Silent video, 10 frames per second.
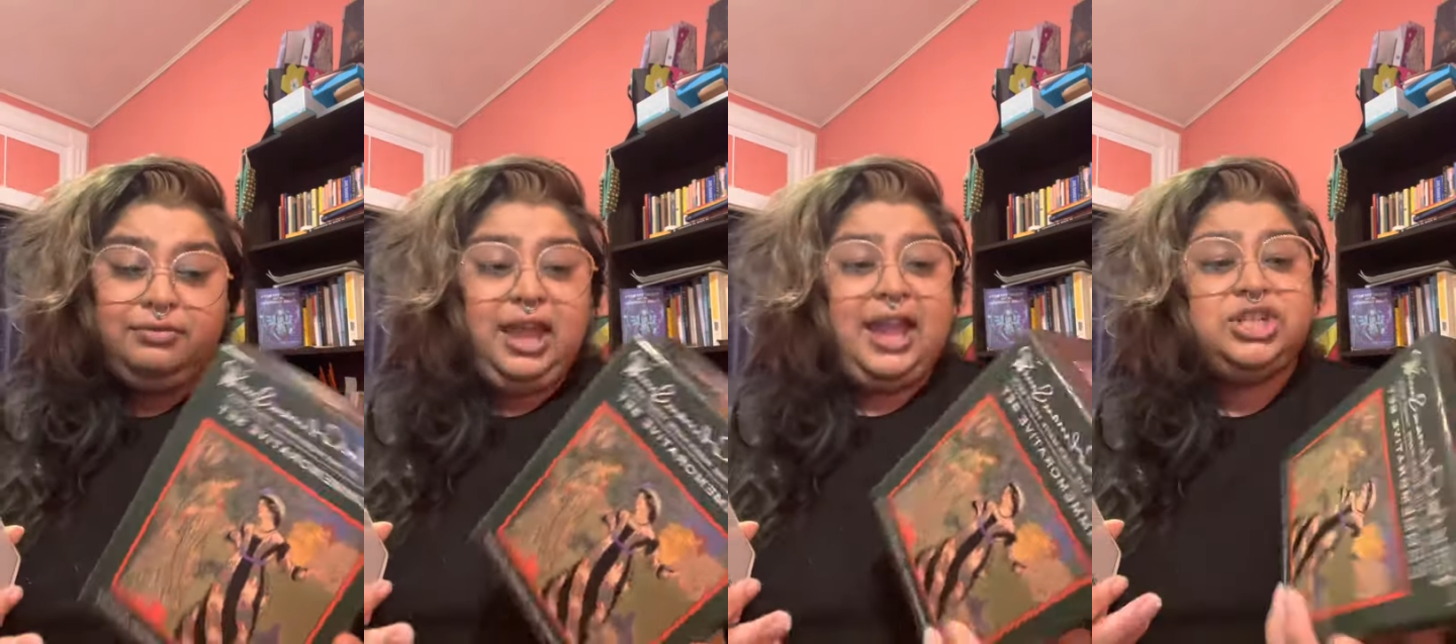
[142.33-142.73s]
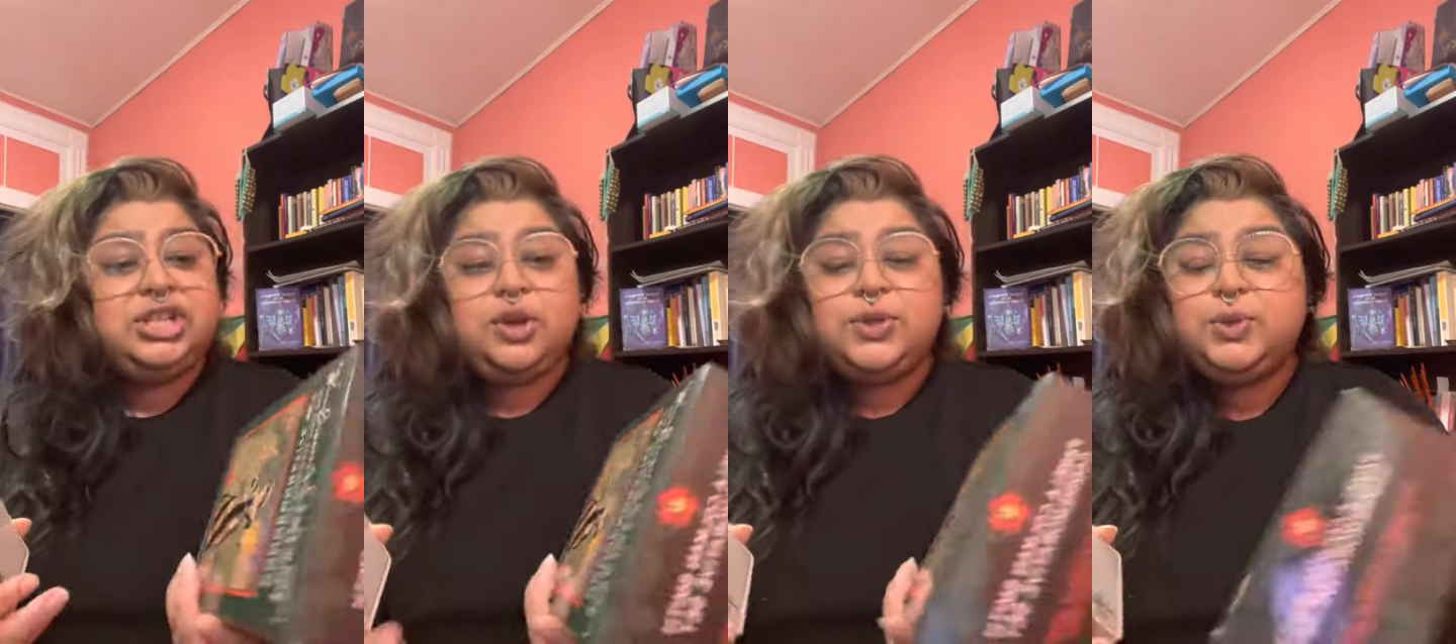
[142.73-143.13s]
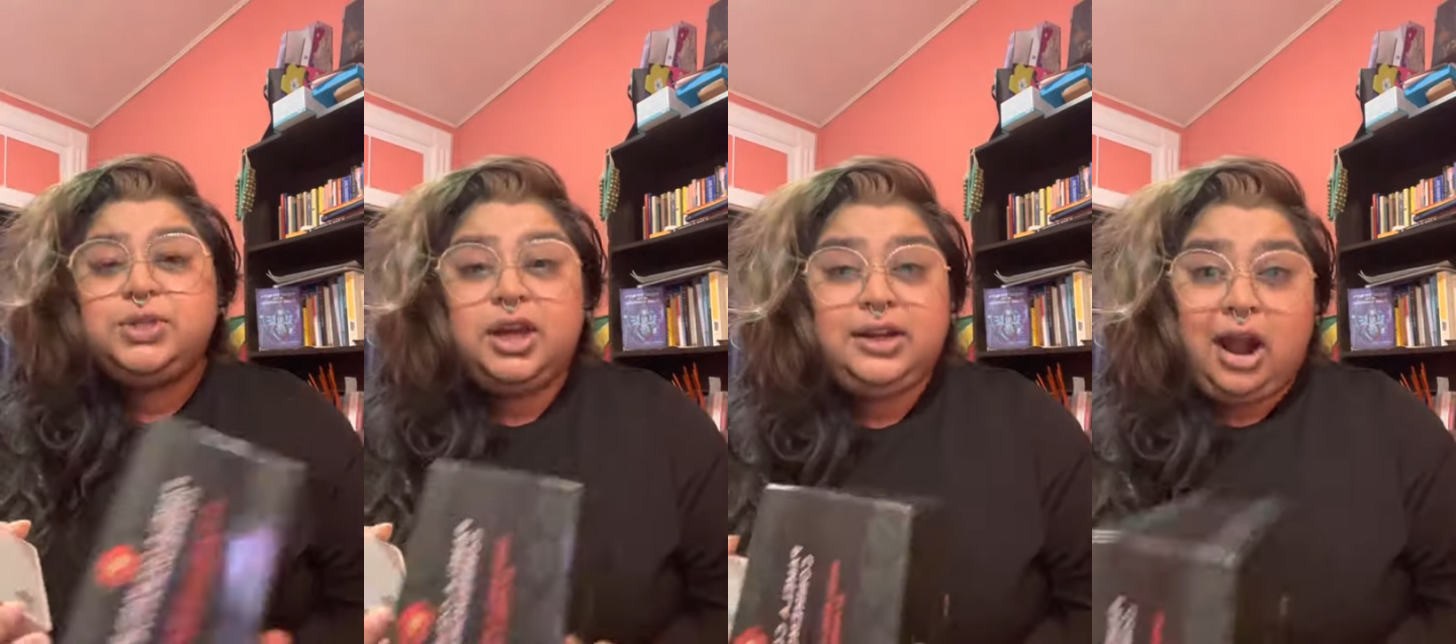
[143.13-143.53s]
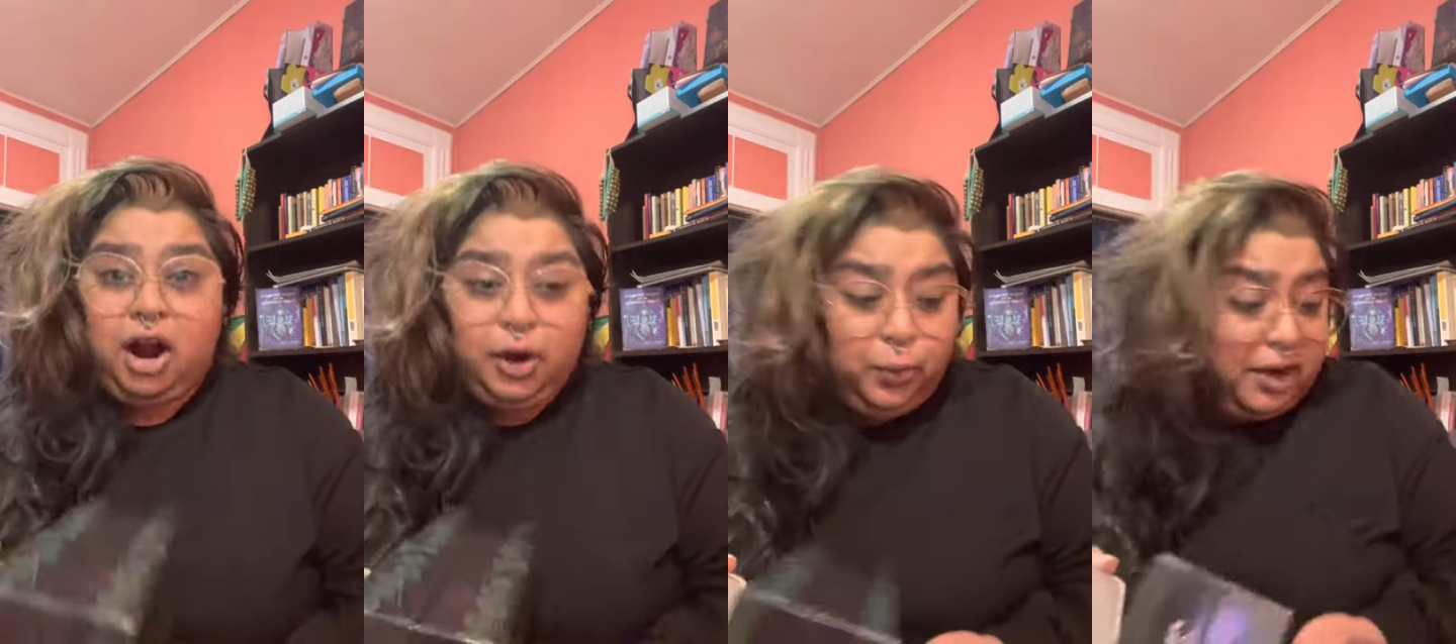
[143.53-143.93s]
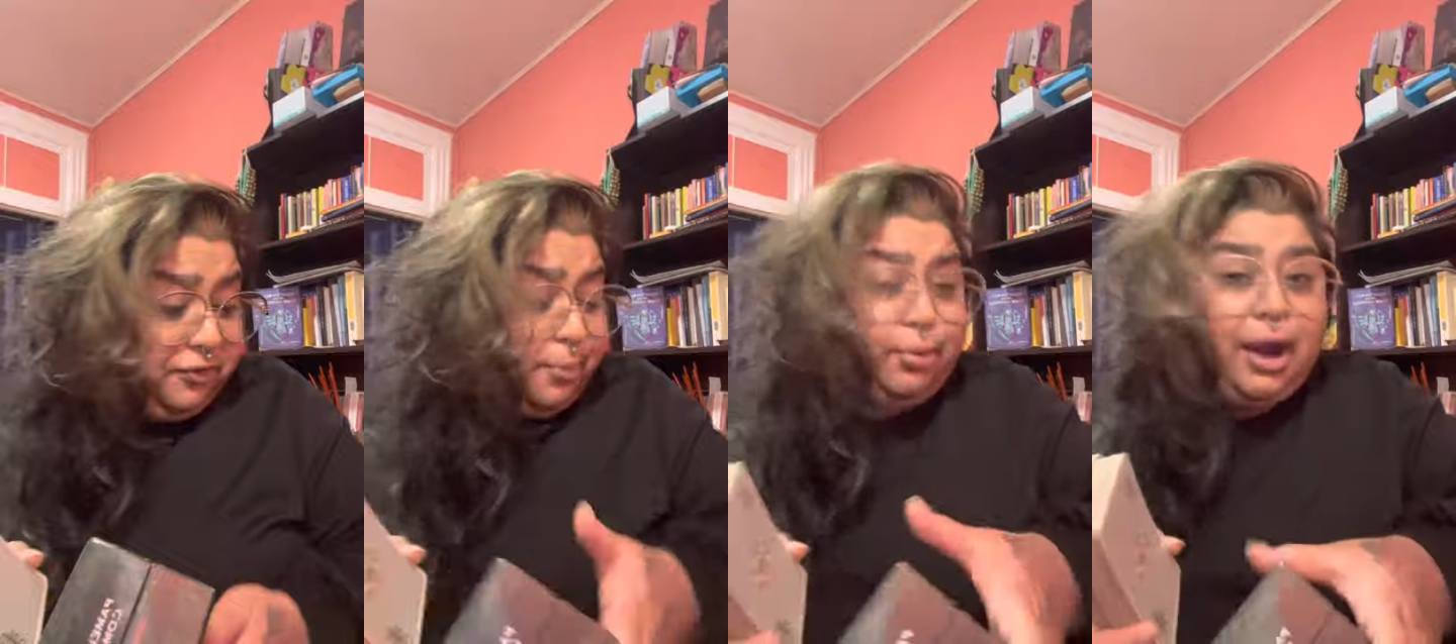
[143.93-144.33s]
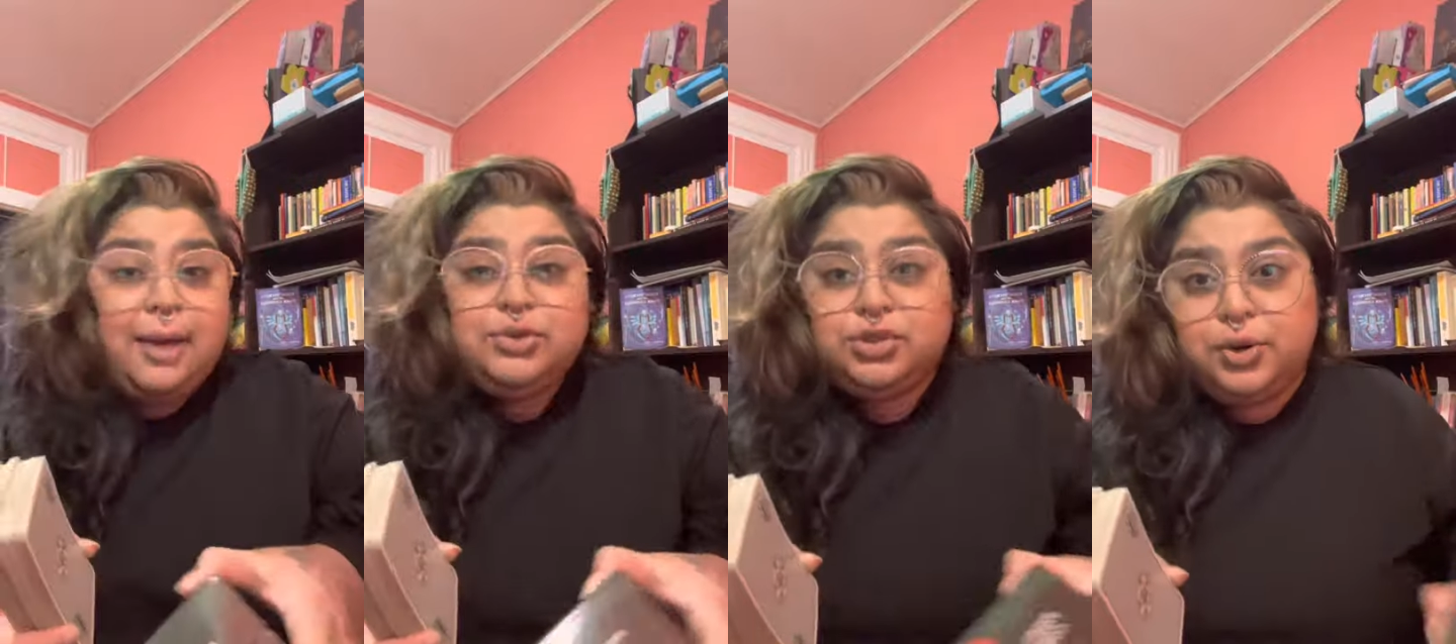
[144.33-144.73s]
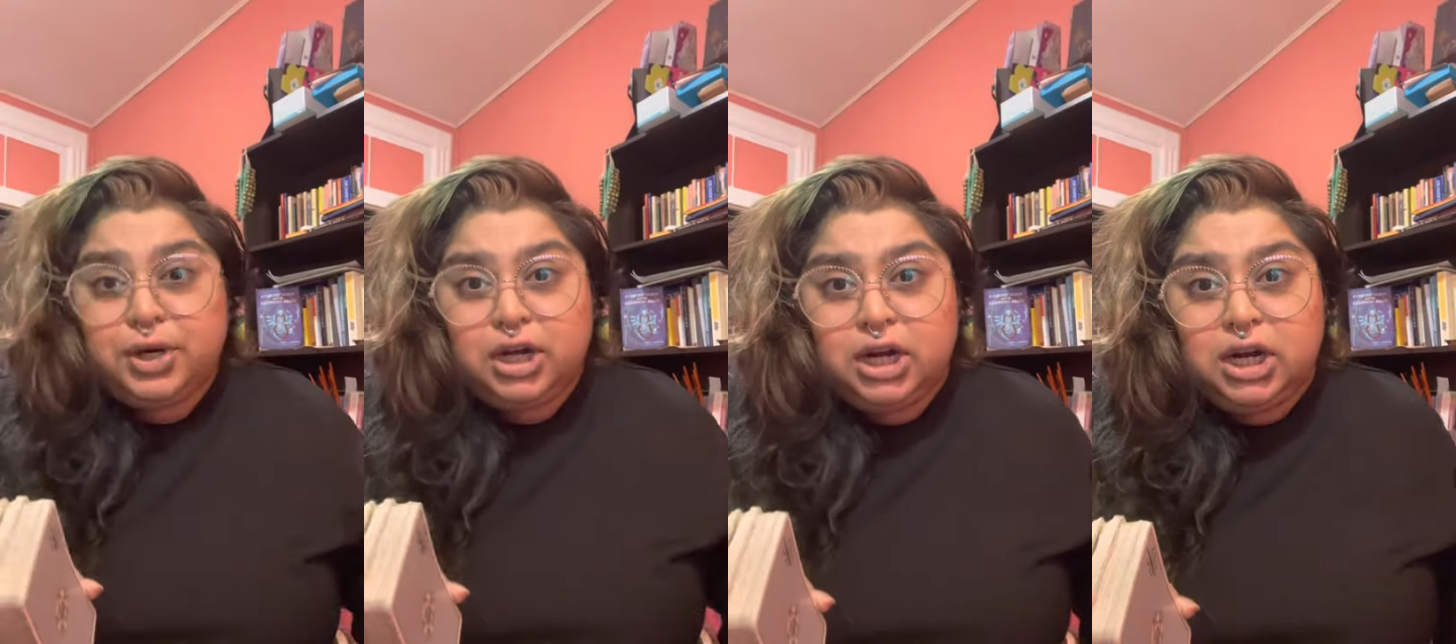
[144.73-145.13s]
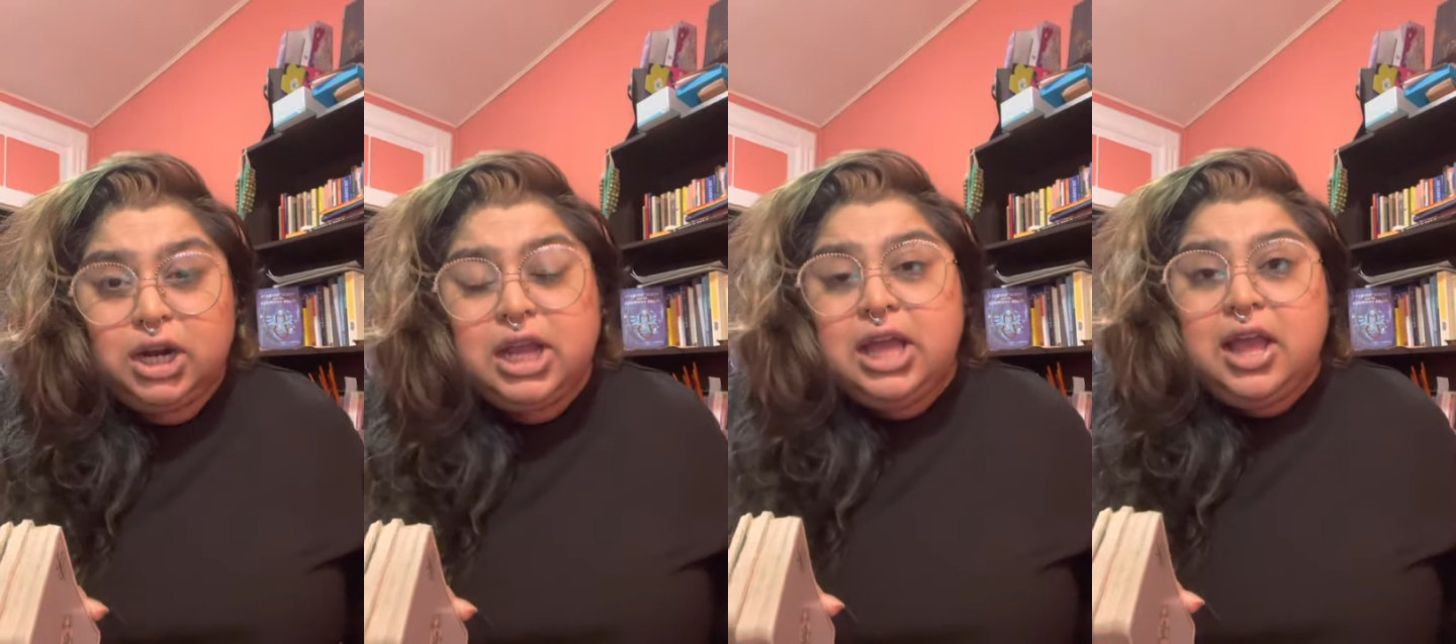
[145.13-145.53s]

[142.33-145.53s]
And she's also done artwork for Bram Stoker,